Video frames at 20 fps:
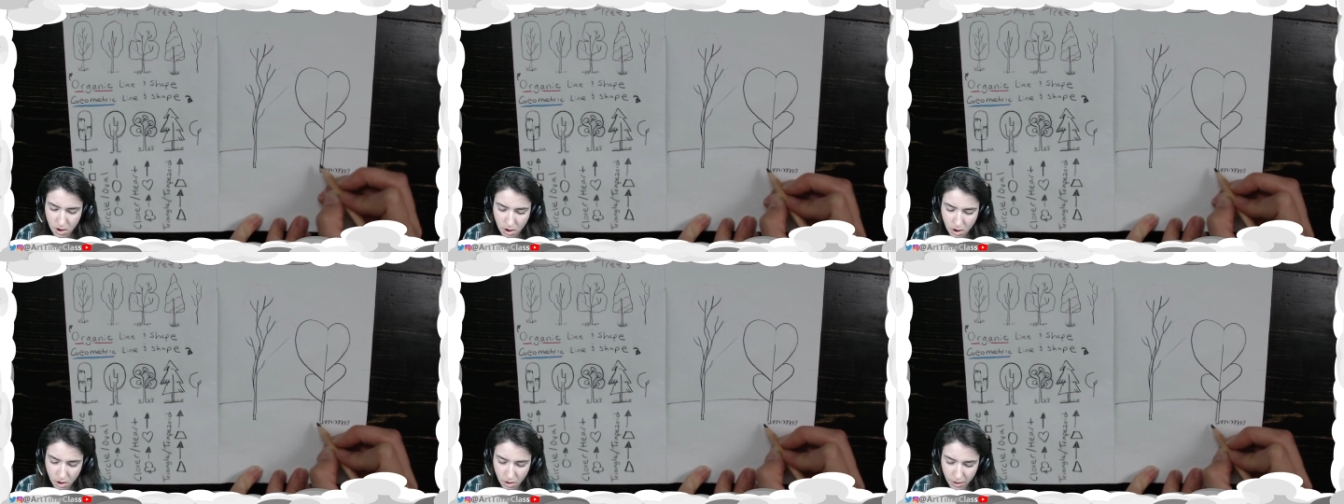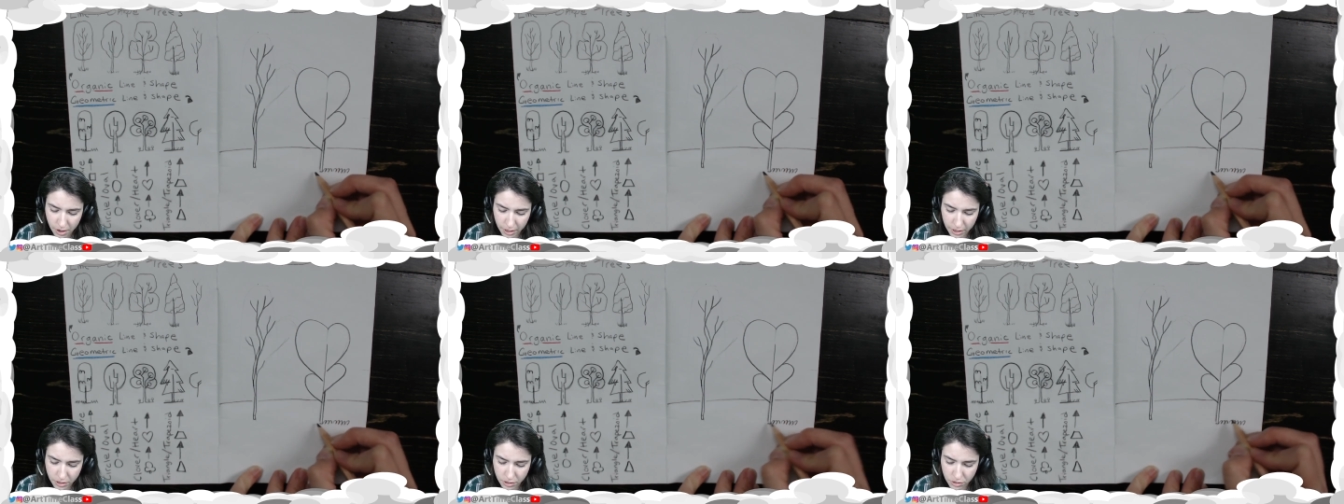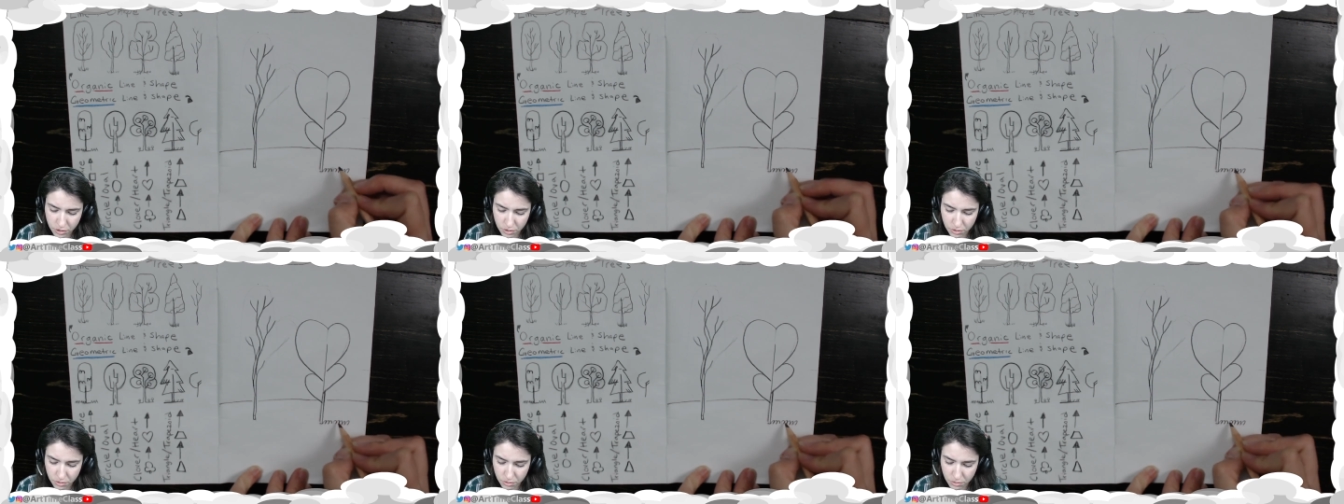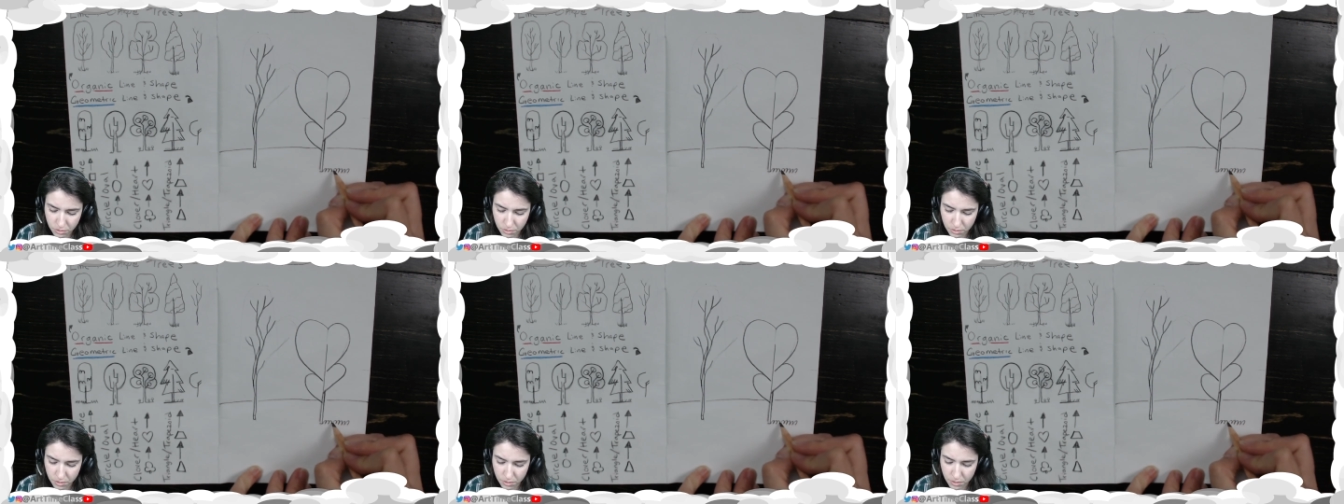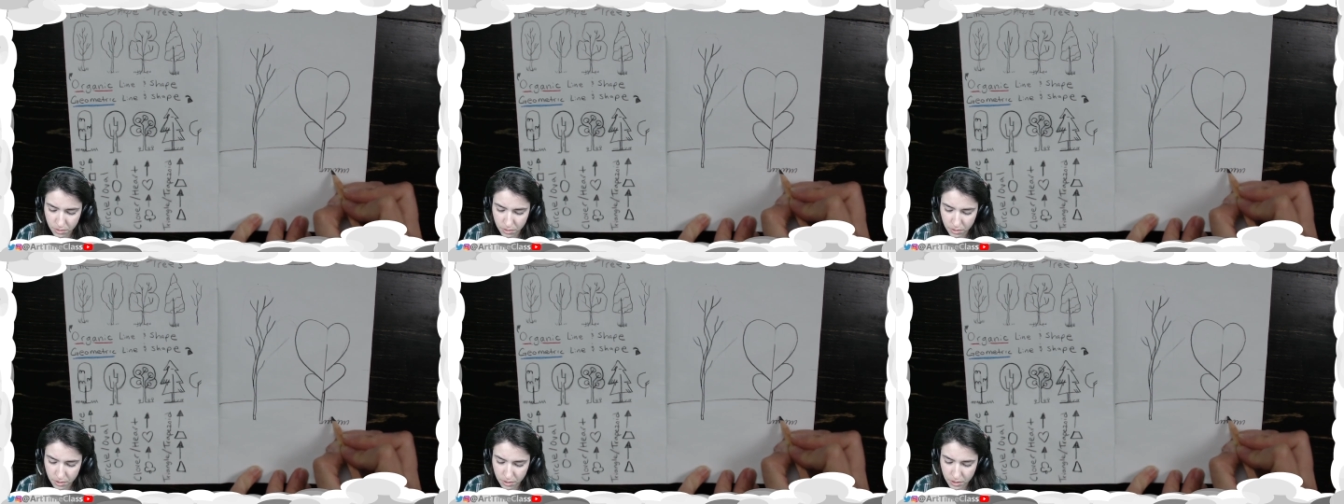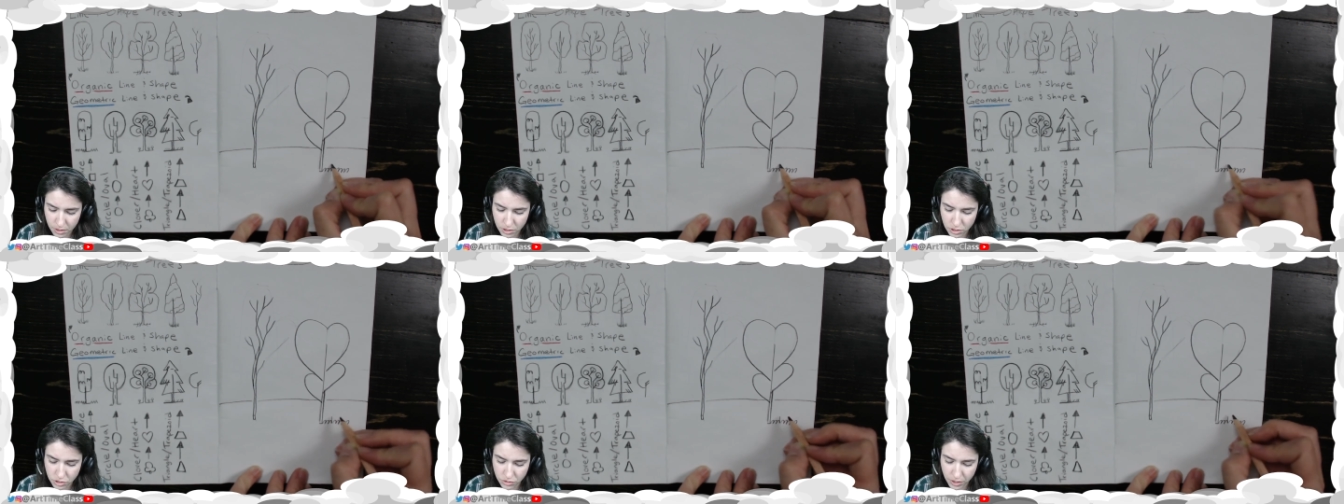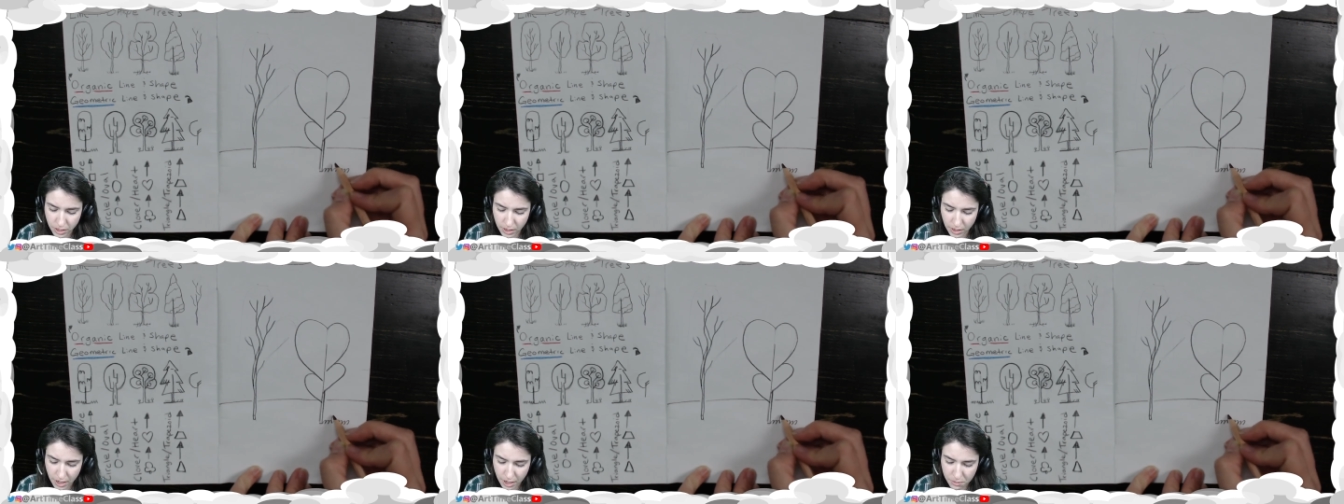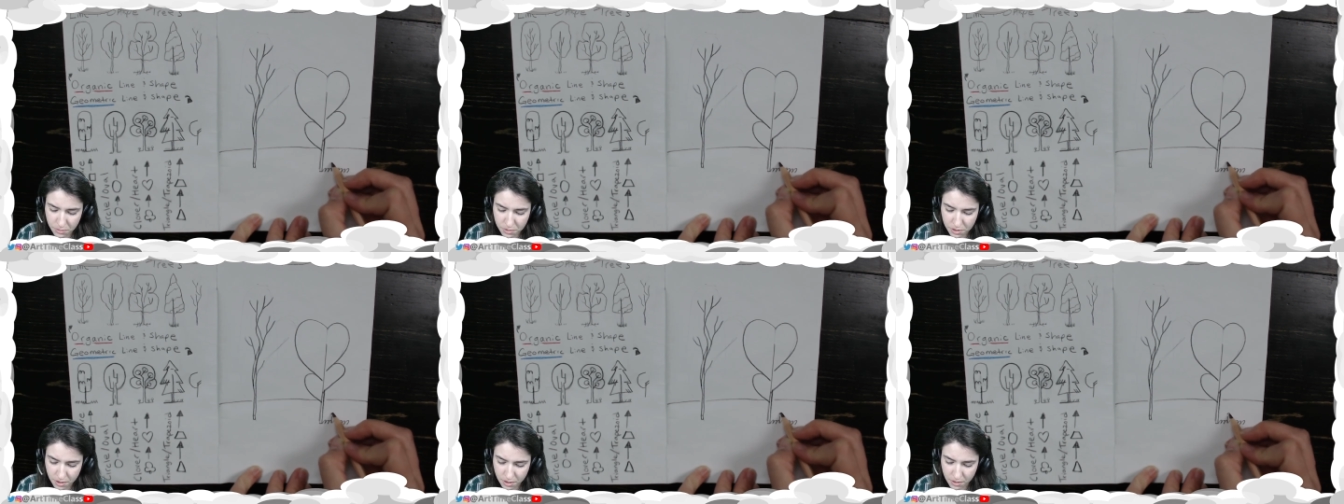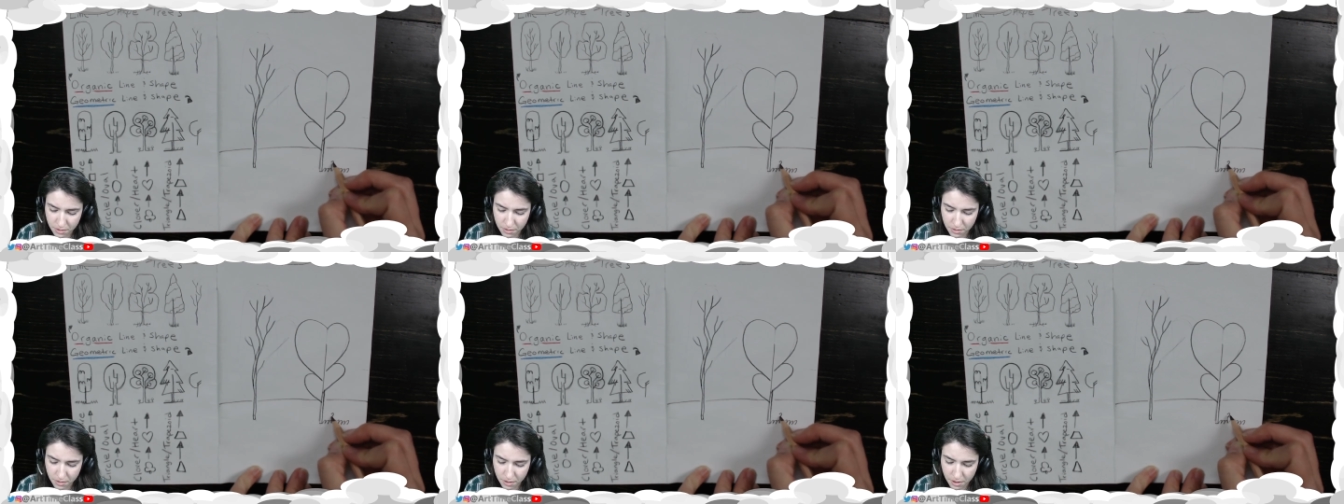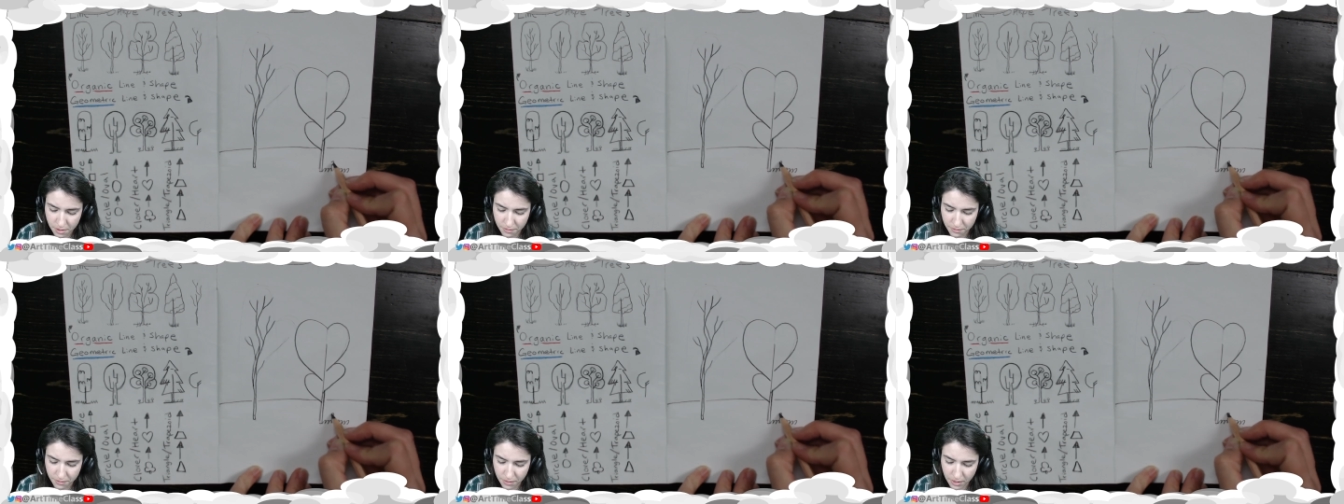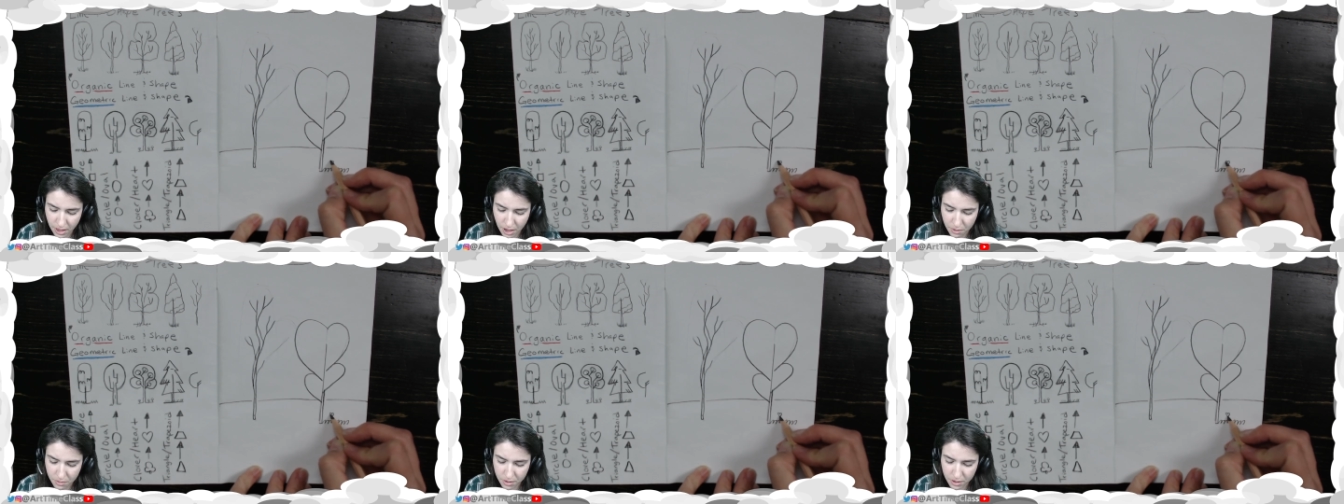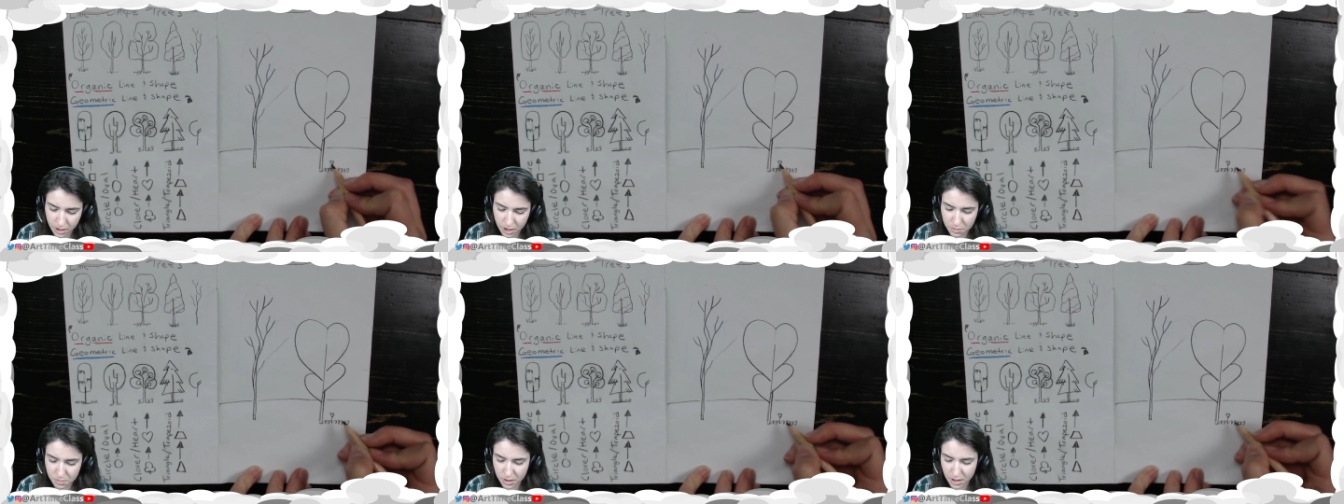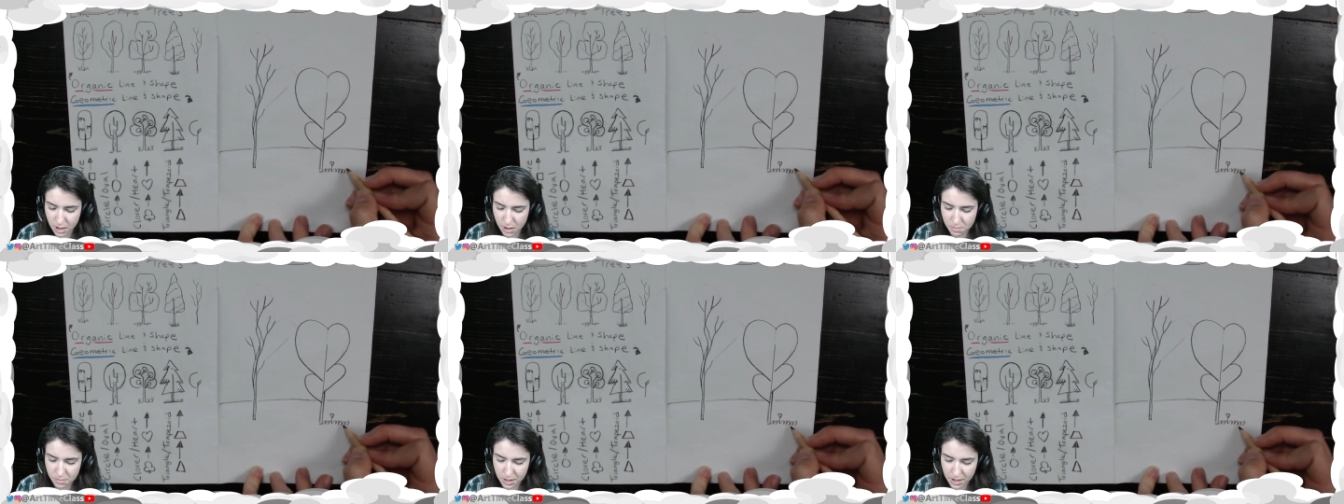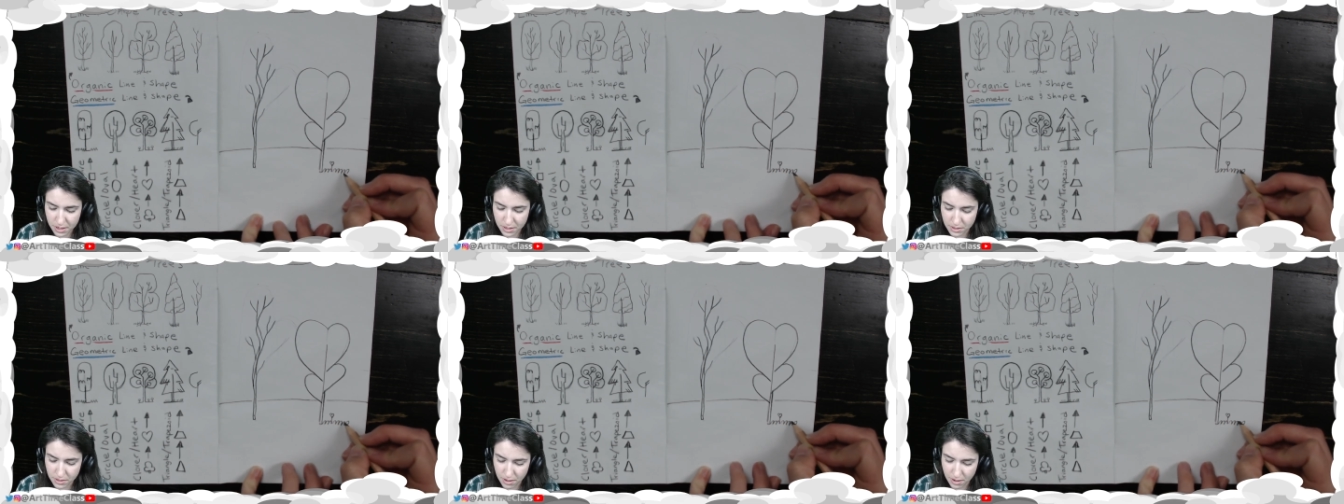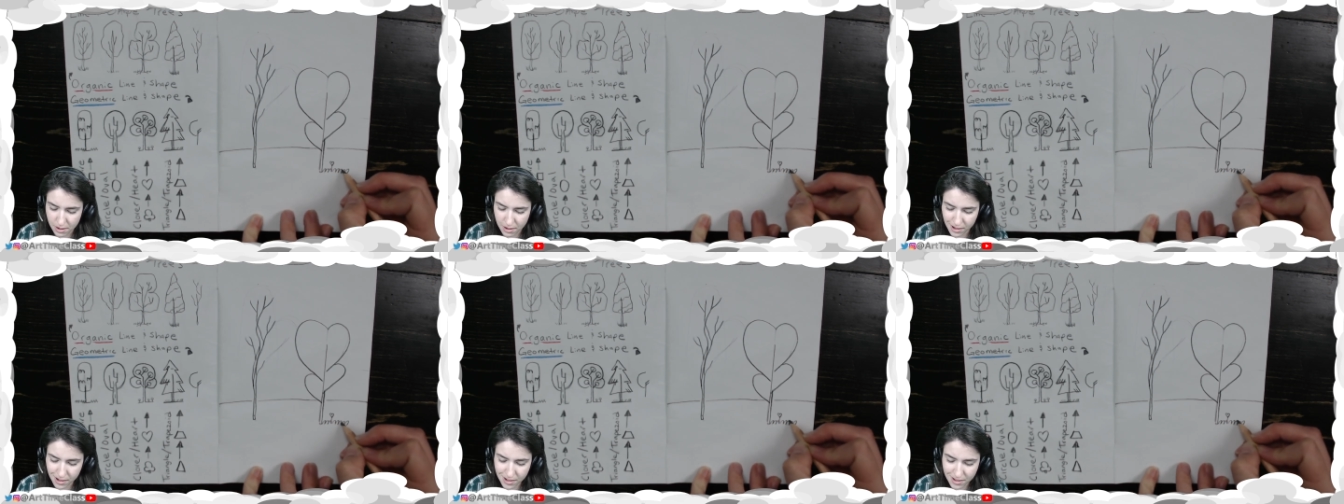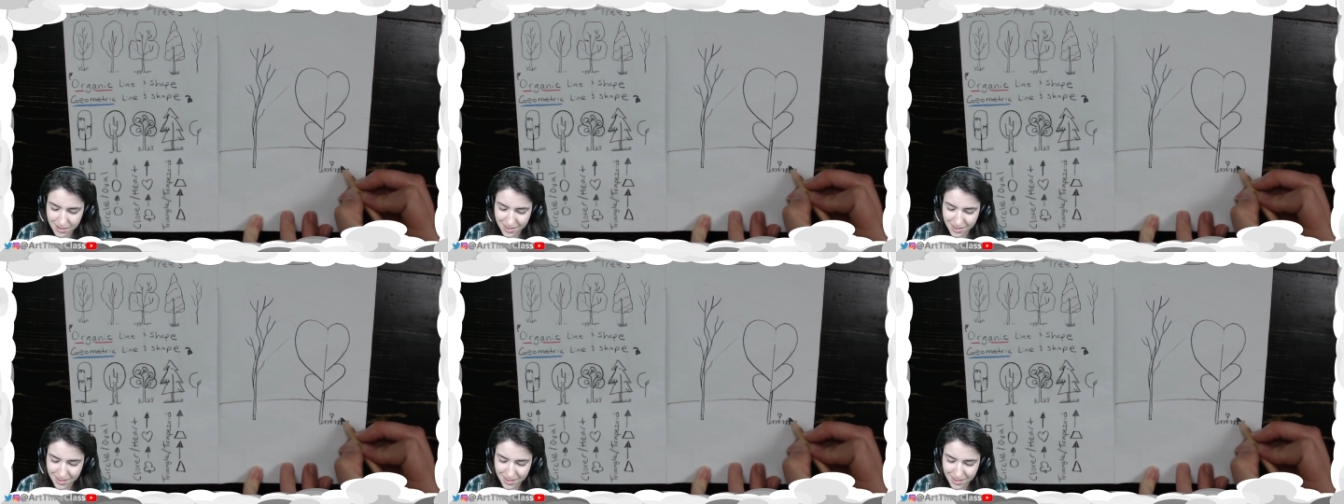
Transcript: Or I could do a straight line with a flower coming up that is a heart.